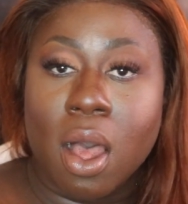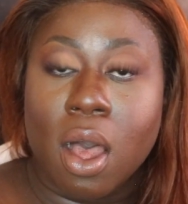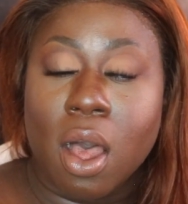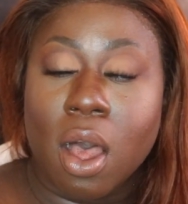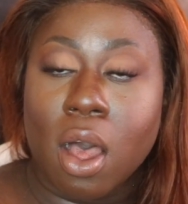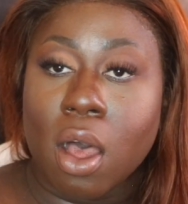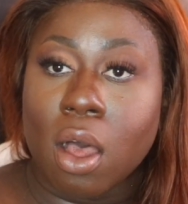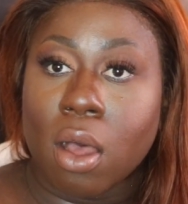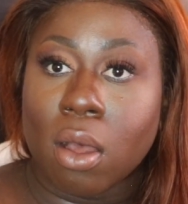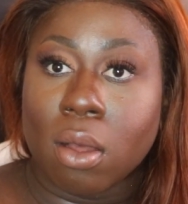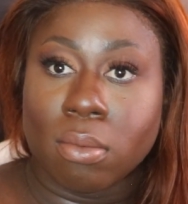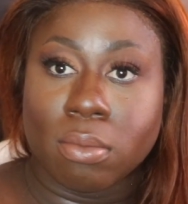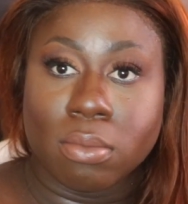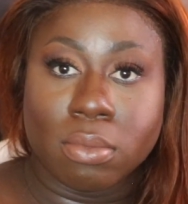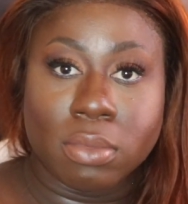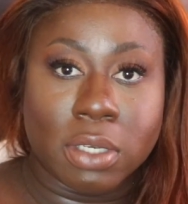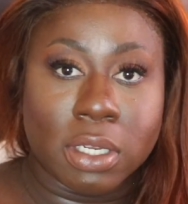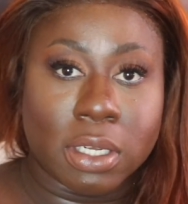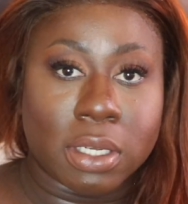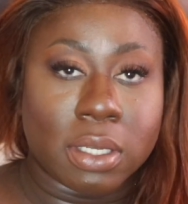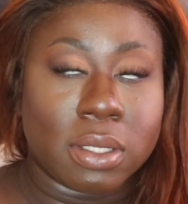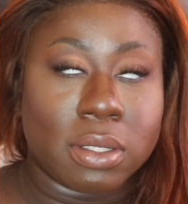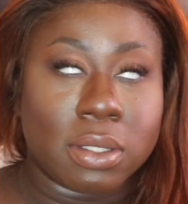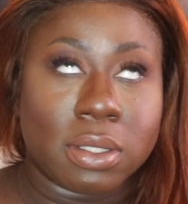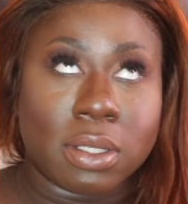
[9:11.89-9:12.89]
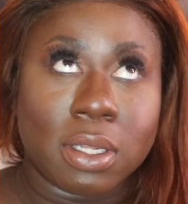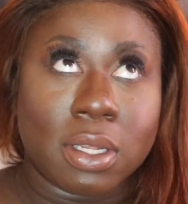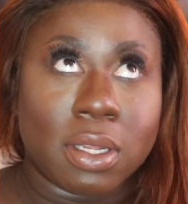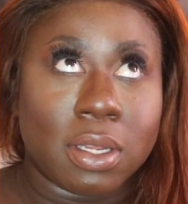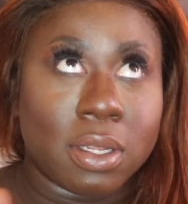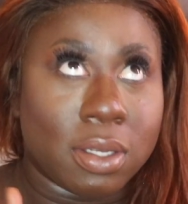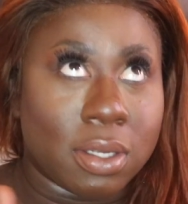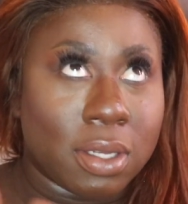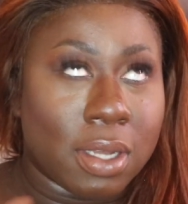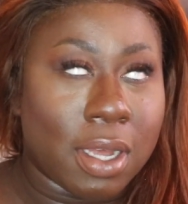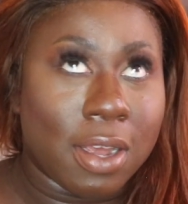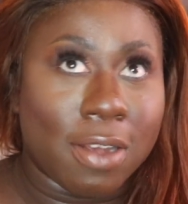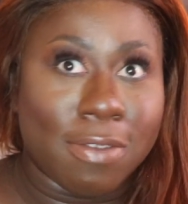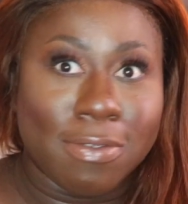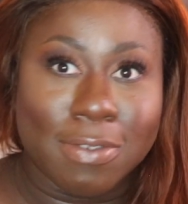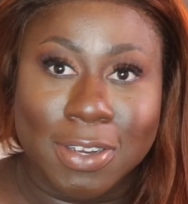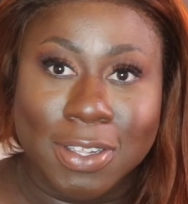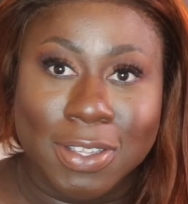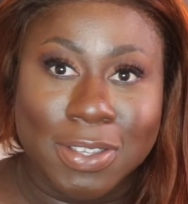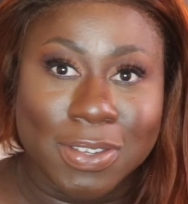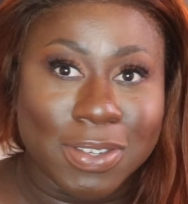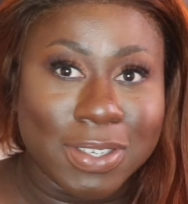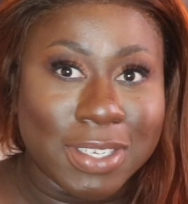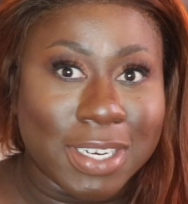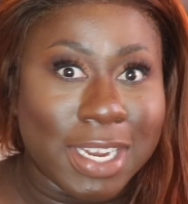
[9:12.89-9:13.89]
The concealer, I already
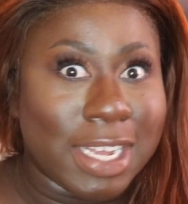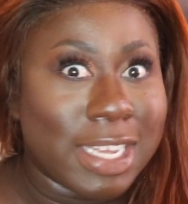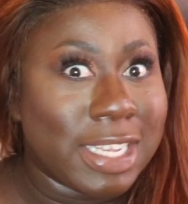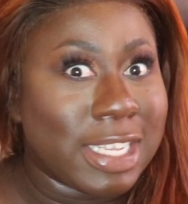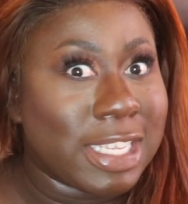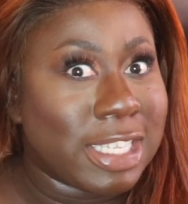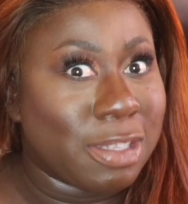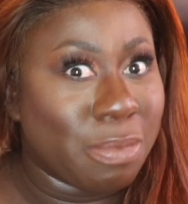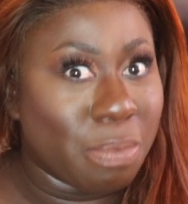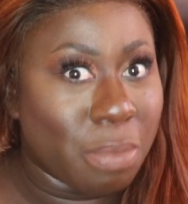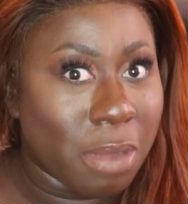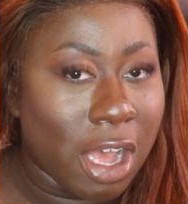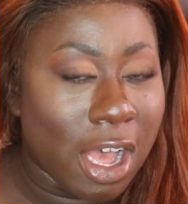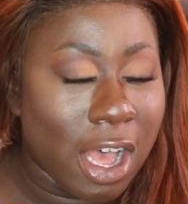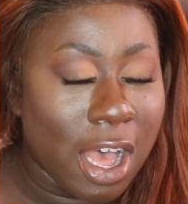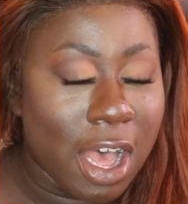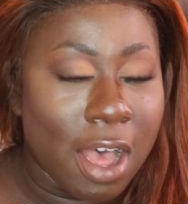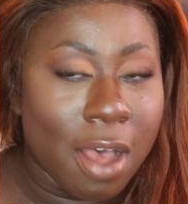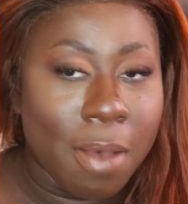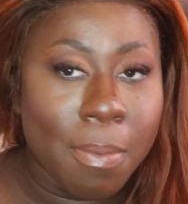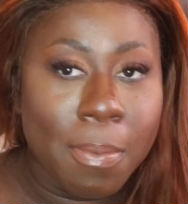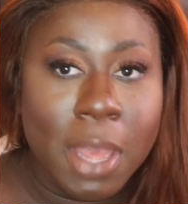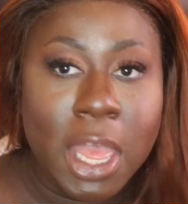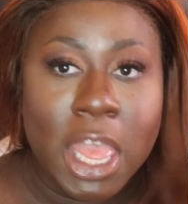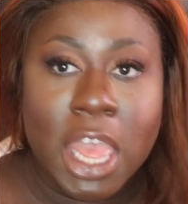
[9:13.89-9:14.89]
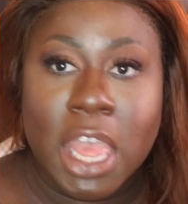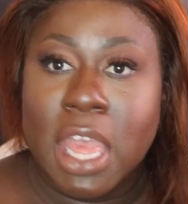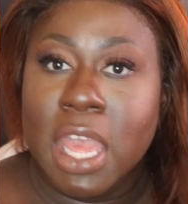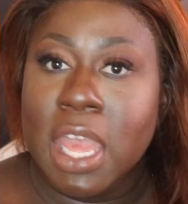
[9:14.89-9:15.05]
told y'all, is bomb,